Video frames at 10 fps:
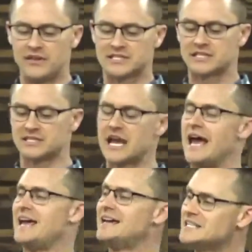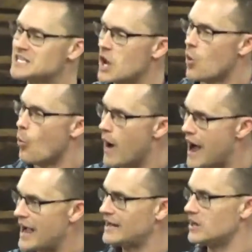This is his
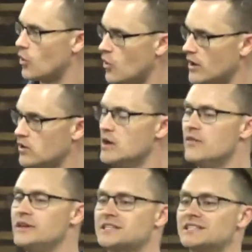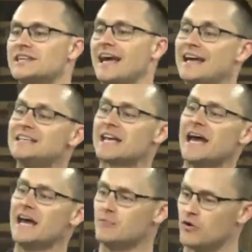wine and oil. This is his
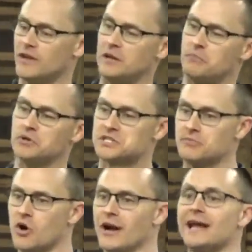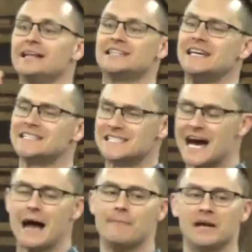animal that he puts him on. And it's his
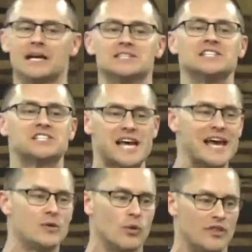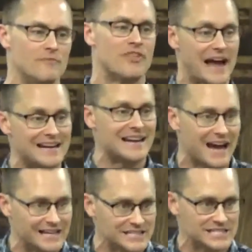time because he stayed with him that
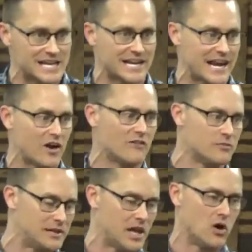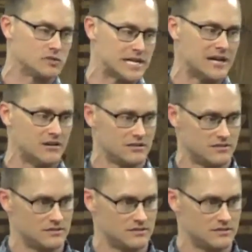night to take care of him in the hotel.